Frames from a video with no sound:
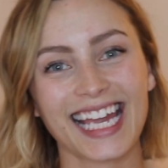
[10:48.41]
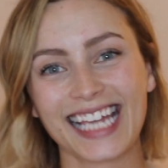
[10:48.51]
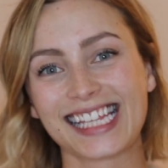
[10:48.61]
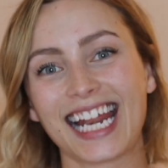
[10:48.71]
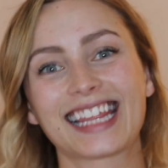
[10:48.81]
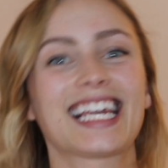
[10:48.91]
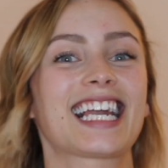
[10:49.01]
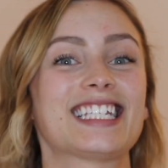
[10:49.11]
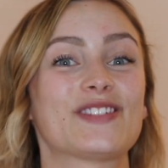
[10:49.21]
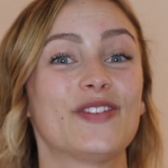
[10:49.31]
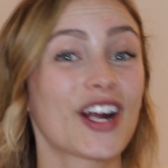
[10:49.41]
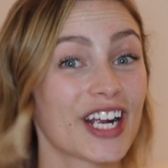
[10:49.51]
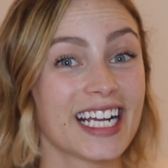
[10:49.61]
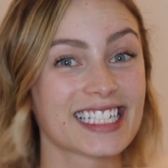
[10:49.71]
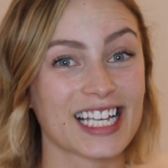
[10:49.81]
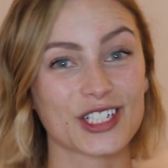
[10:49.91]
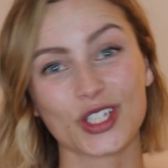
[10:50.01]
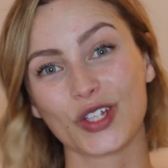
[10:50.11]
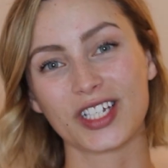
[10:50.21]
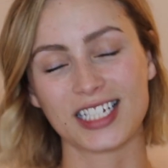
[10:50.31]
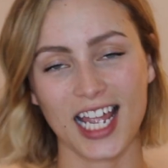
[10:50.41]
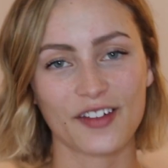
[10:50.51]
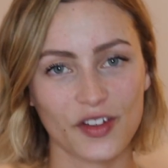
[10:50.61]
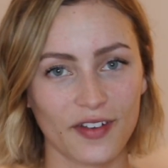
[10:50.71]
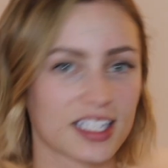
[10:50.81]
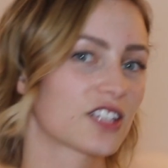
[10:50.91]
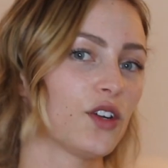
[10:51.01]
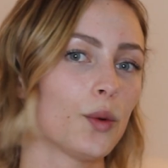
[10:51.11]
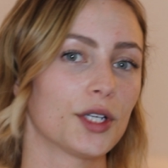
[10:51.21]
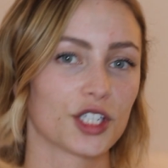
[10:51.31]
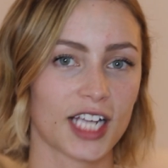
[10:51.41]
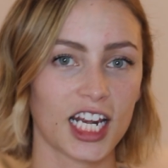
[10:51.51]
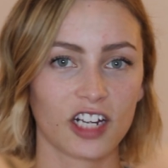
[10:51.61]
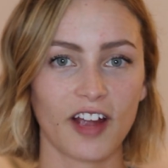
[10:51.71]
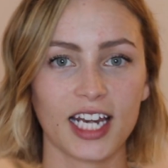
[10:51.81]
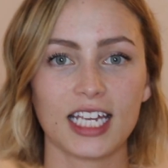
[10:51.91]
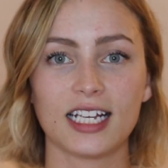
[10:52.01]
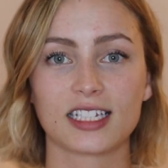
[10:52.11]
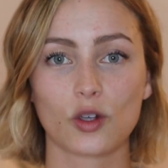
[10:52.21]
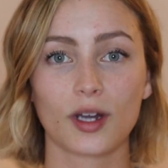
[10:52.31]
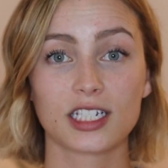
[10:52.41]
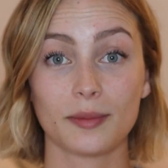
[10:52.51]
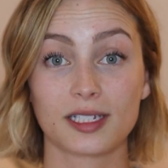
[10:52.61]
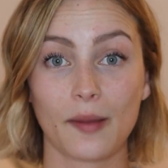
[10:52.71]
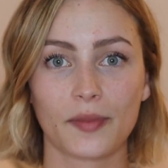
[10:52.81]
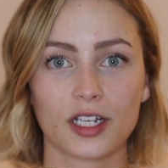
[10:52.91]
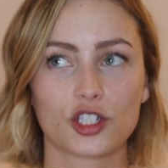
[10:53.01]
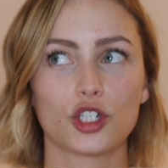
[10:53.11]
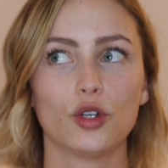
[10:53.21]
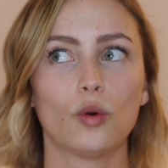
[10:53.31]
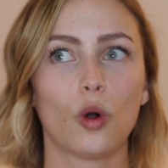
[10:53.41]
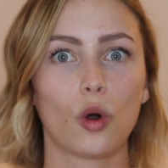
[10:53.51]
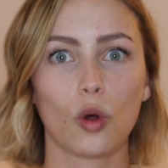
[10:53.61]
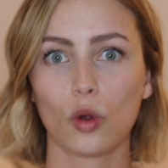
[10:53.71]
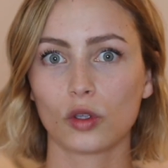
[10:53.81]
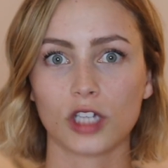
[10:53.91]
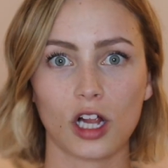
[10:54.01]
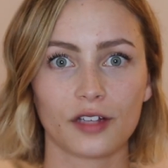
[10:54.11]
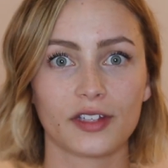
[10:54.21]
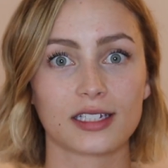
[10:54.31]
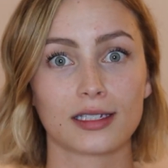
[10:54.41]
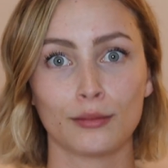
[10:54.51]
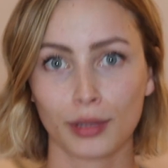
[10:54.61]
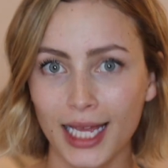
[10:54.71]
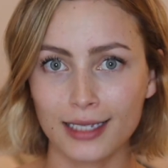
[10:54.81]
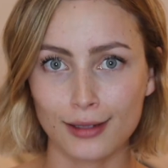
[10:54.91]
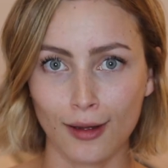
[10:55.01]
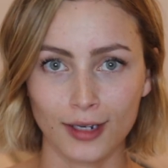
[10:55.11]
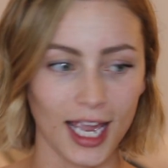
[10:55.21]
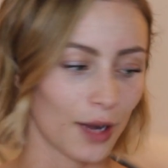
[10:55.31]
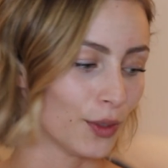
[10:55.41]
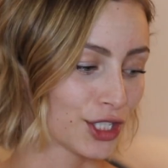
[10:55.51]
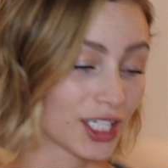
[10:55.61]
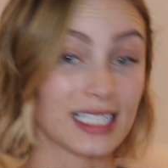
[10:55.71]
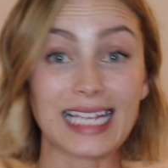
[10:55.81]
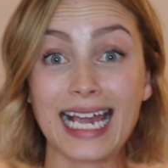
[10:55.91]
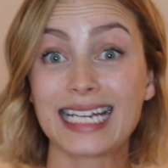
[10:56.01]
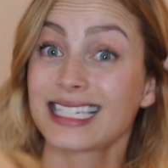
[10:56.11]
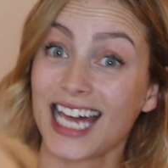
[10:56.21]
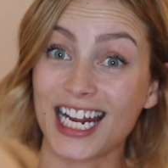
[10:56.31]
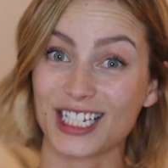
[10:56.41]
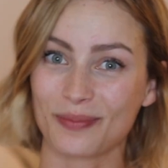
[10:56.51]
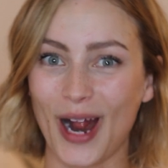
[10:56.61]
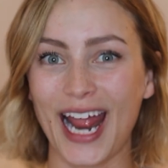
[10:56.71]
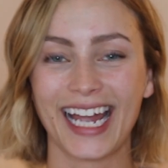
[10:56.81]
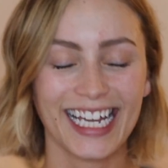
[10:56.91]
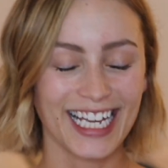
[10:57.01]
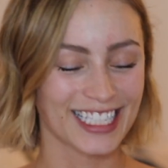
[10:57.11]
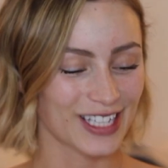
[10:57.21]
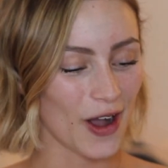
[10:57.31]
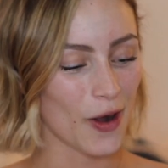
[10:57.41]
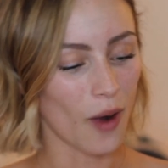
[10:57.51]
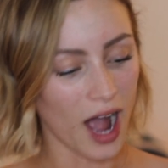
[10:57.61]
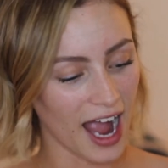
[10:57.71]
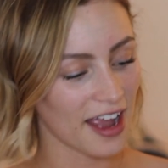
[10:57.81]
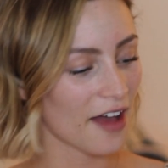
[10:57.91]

thing that I think is very essential the day of the festival when you're getting ready is going to be something to hold all of this in place all day, which is a setting spray. So I